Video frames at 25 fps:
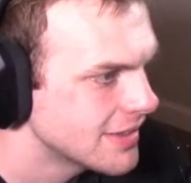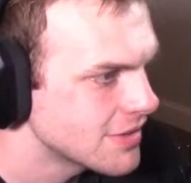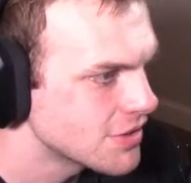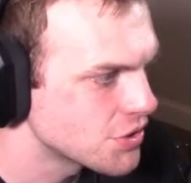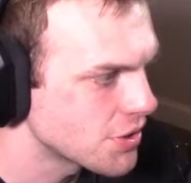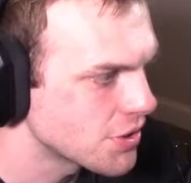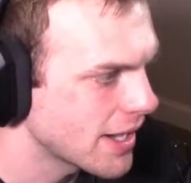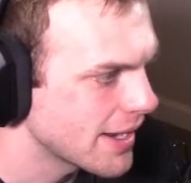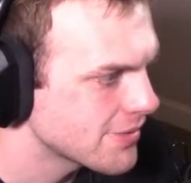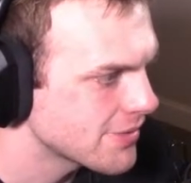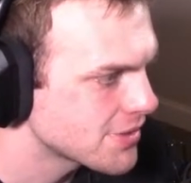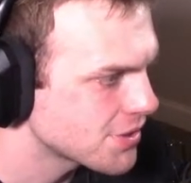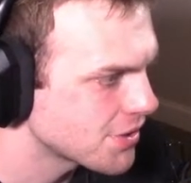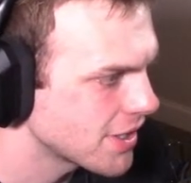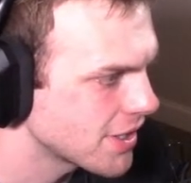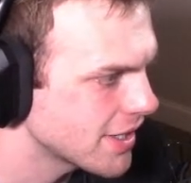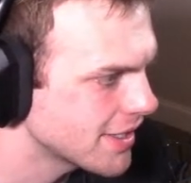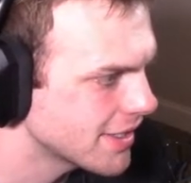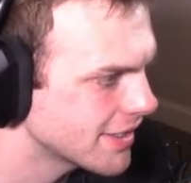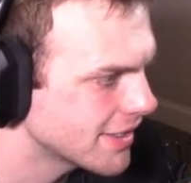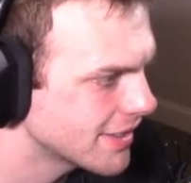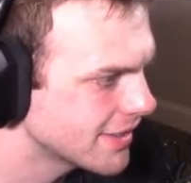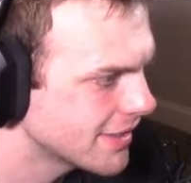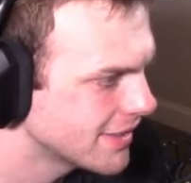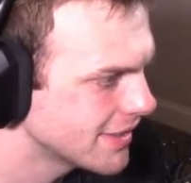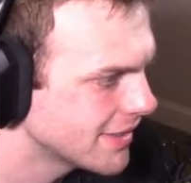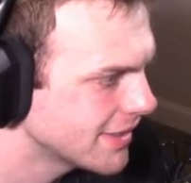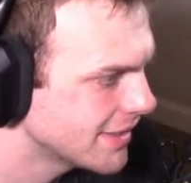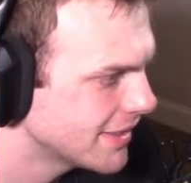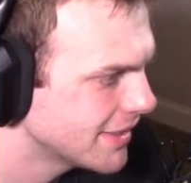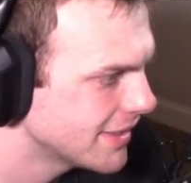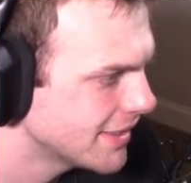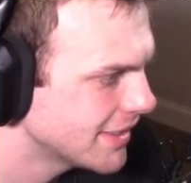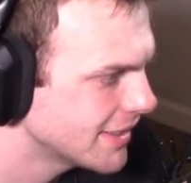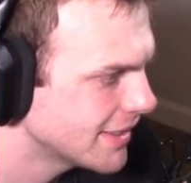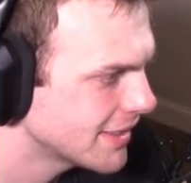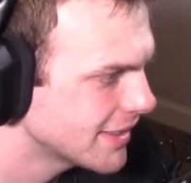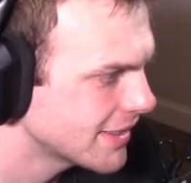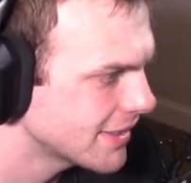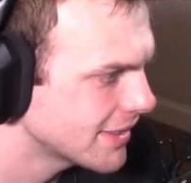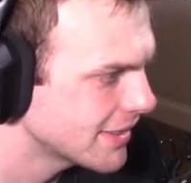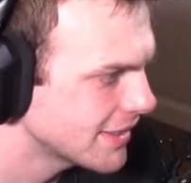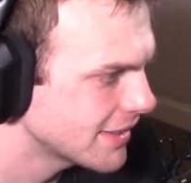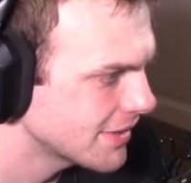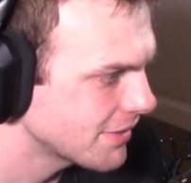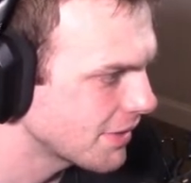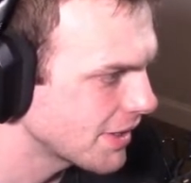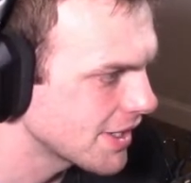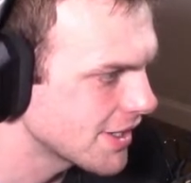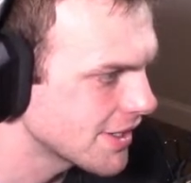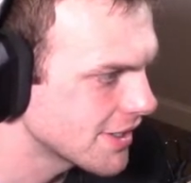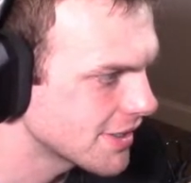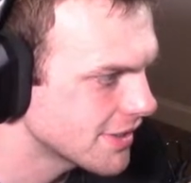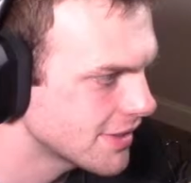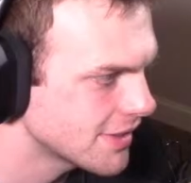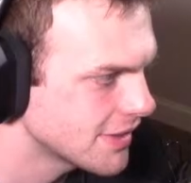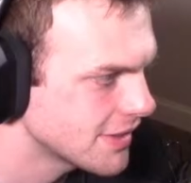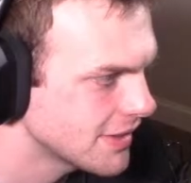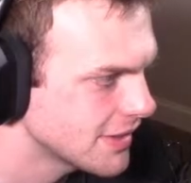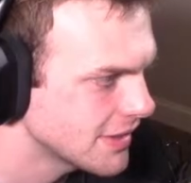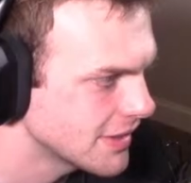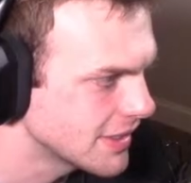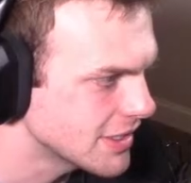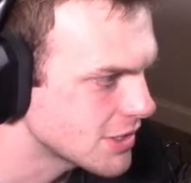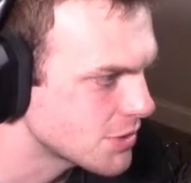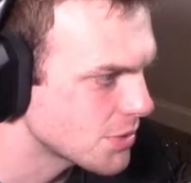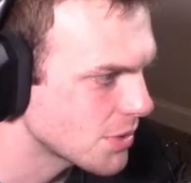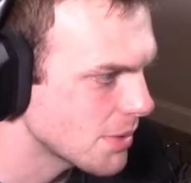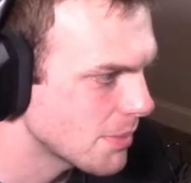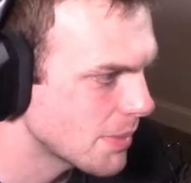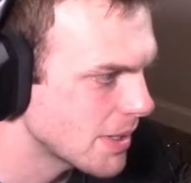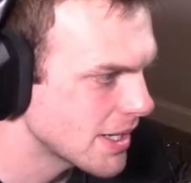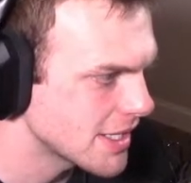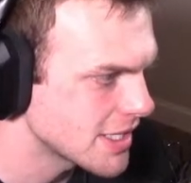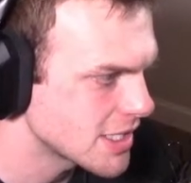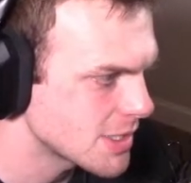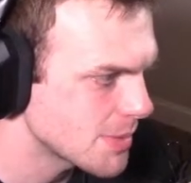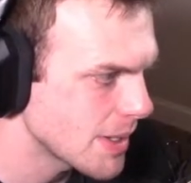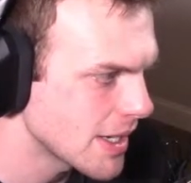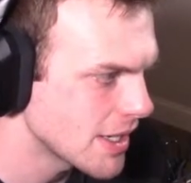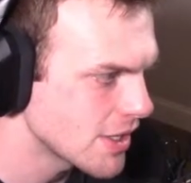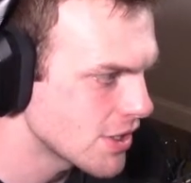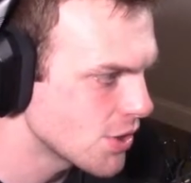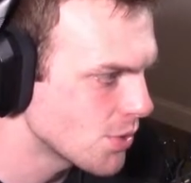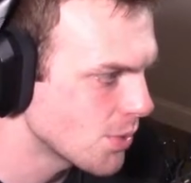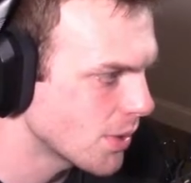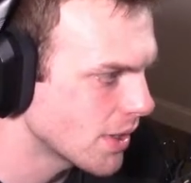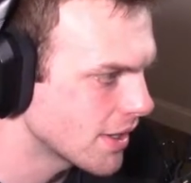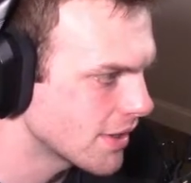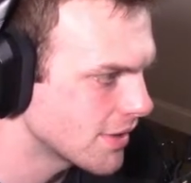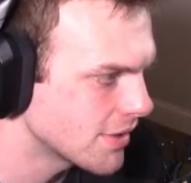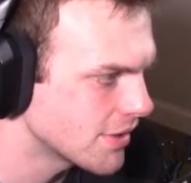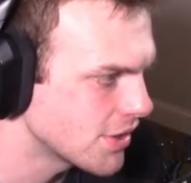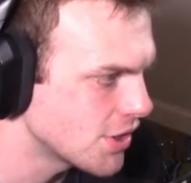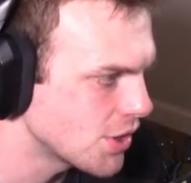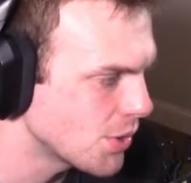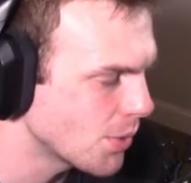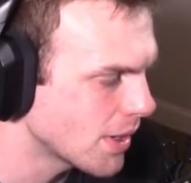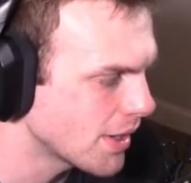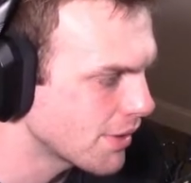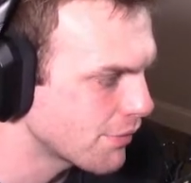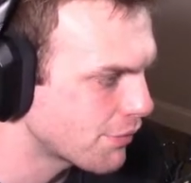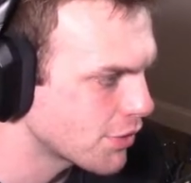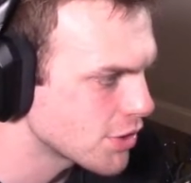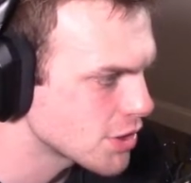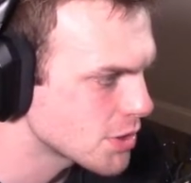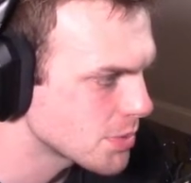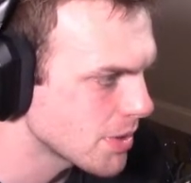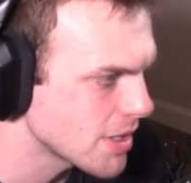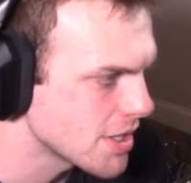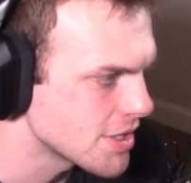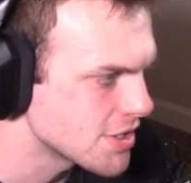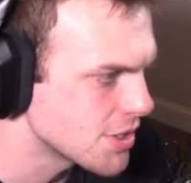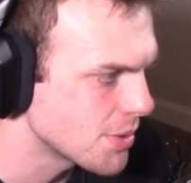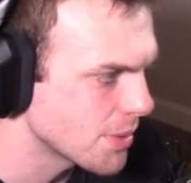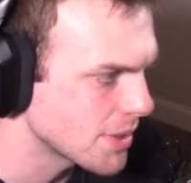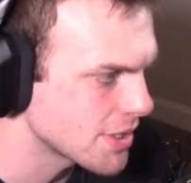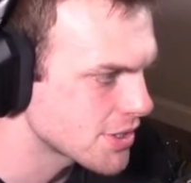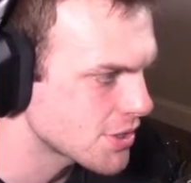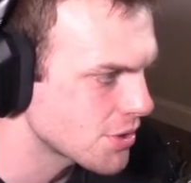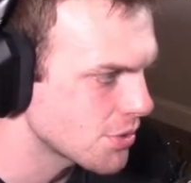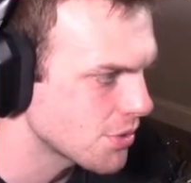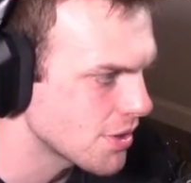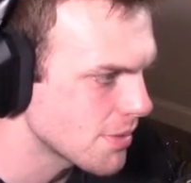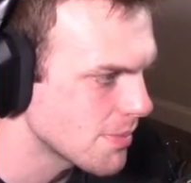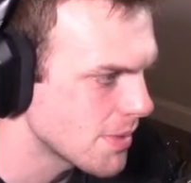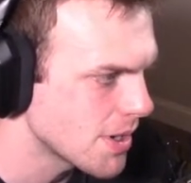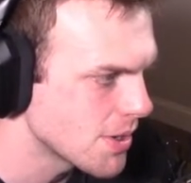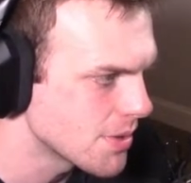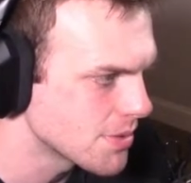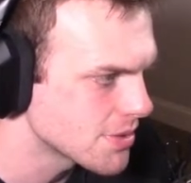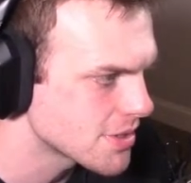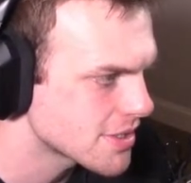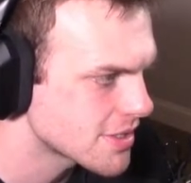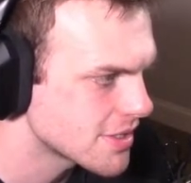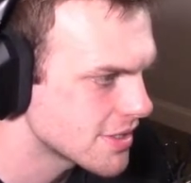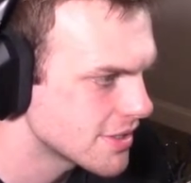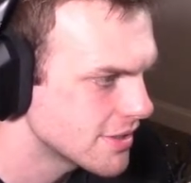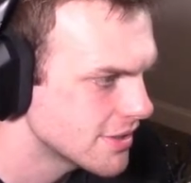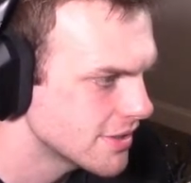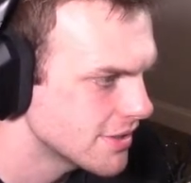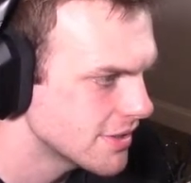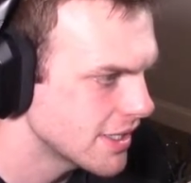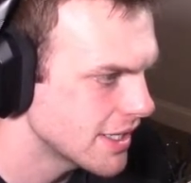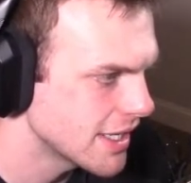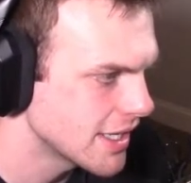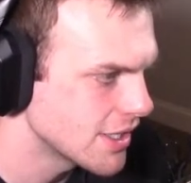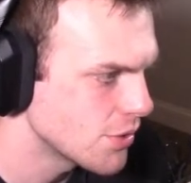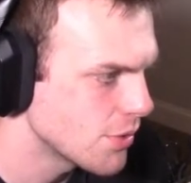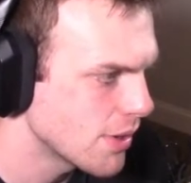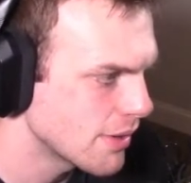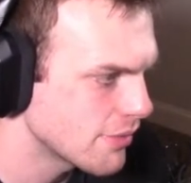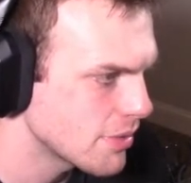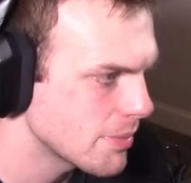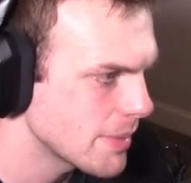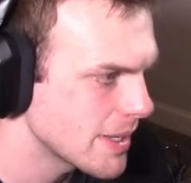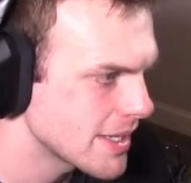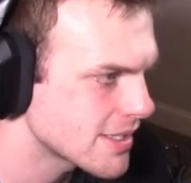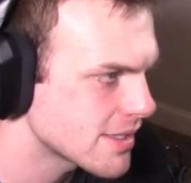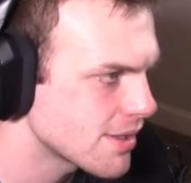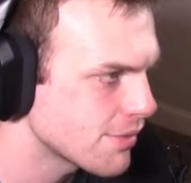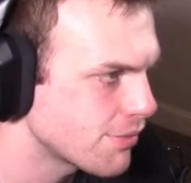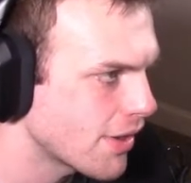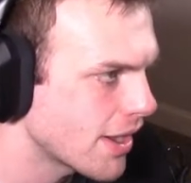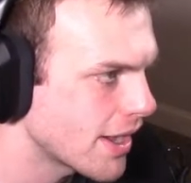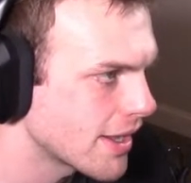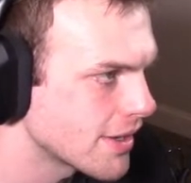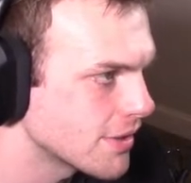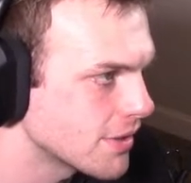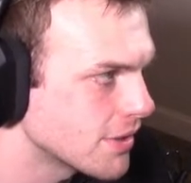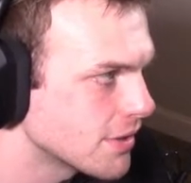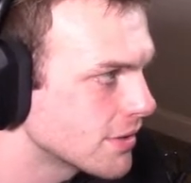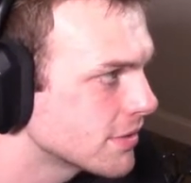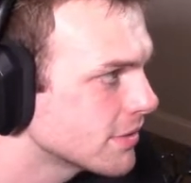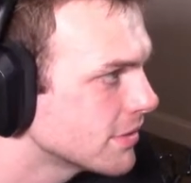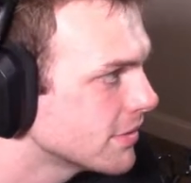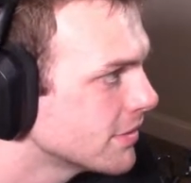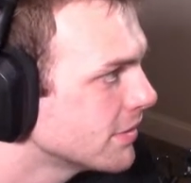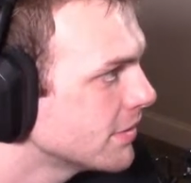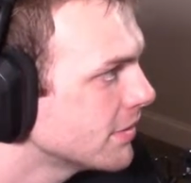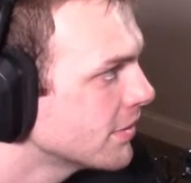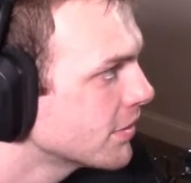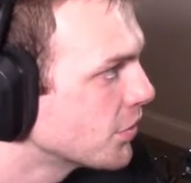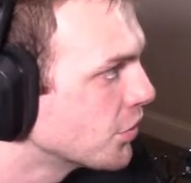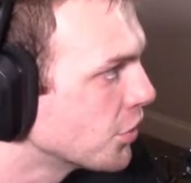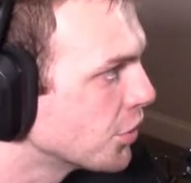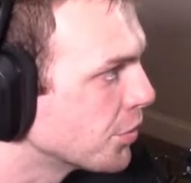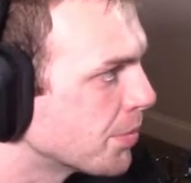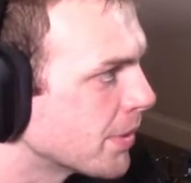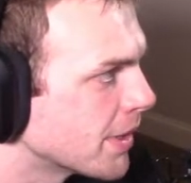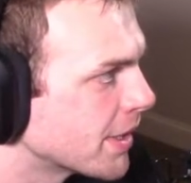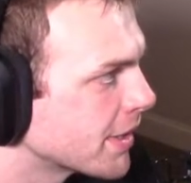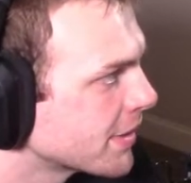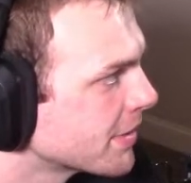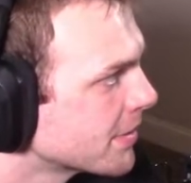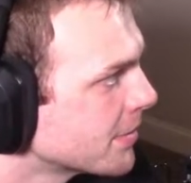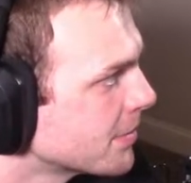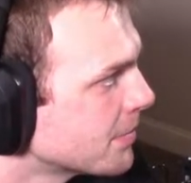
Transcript: drafts, right? Right here. This is where the money gets made. You want first place. You want to score the most in whoever makes the final grouping.